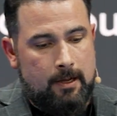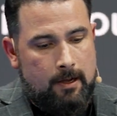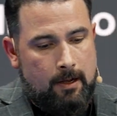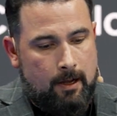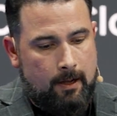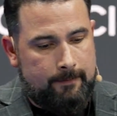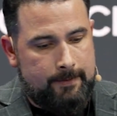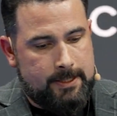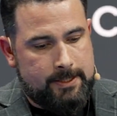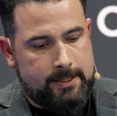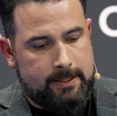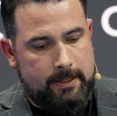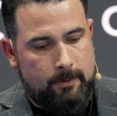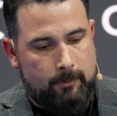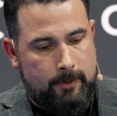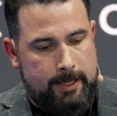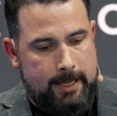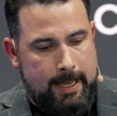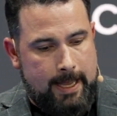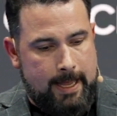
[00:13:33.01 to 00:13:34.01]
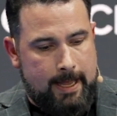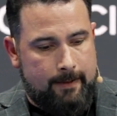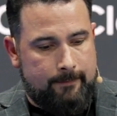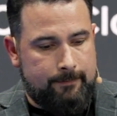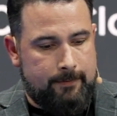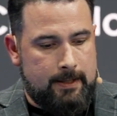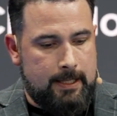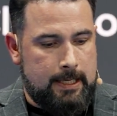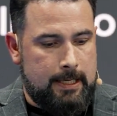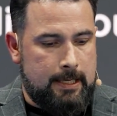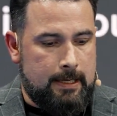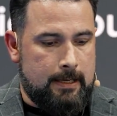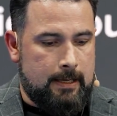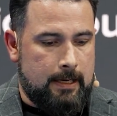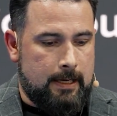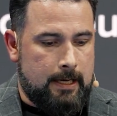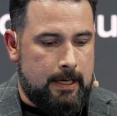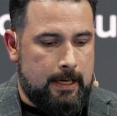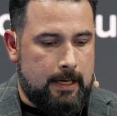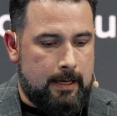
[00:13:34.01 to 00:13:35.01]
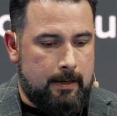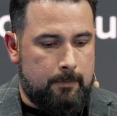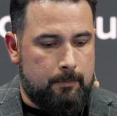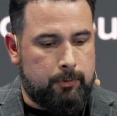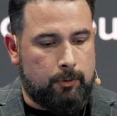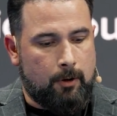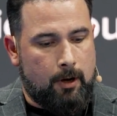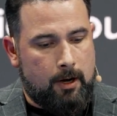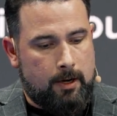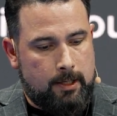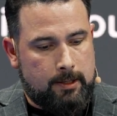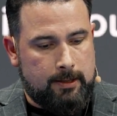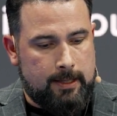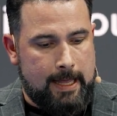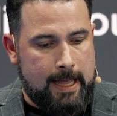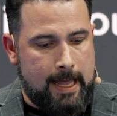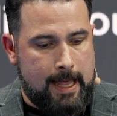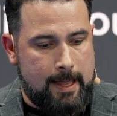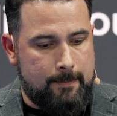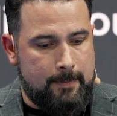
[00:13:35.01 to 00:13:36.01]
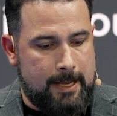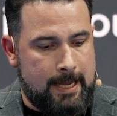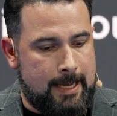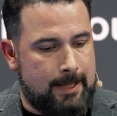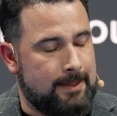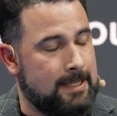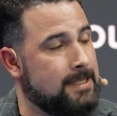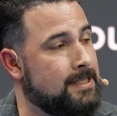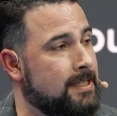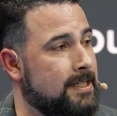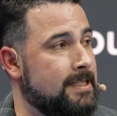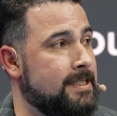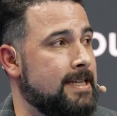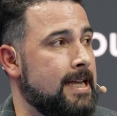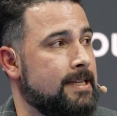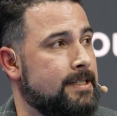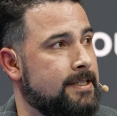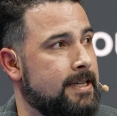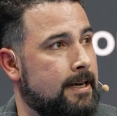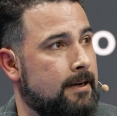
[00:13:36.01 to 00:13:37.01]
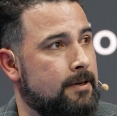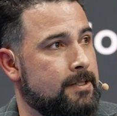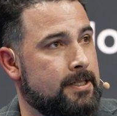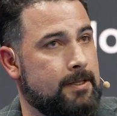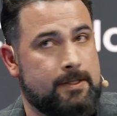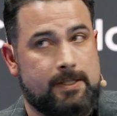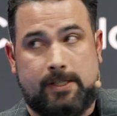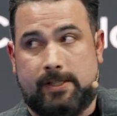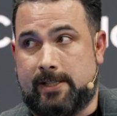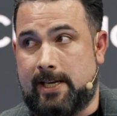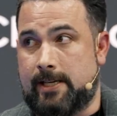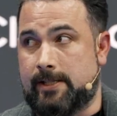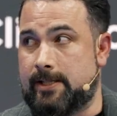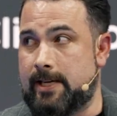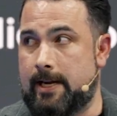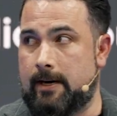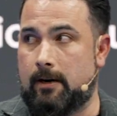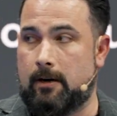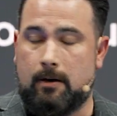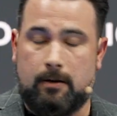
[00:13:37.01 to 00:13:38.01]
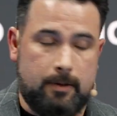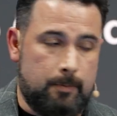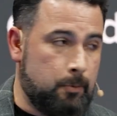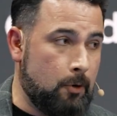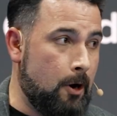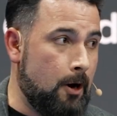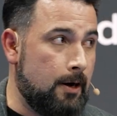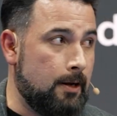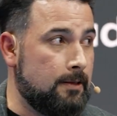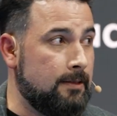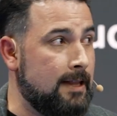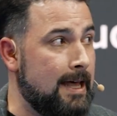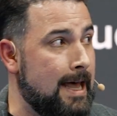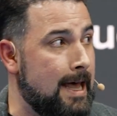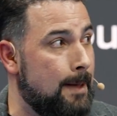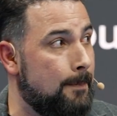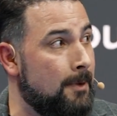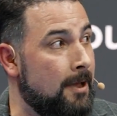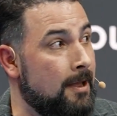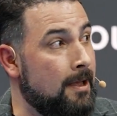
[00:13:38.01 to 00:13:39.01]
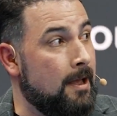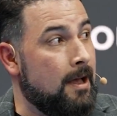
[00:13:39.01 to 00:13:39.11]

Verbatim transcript: Obviously, we have the uh, product lab and the success center. So, success center, product lab.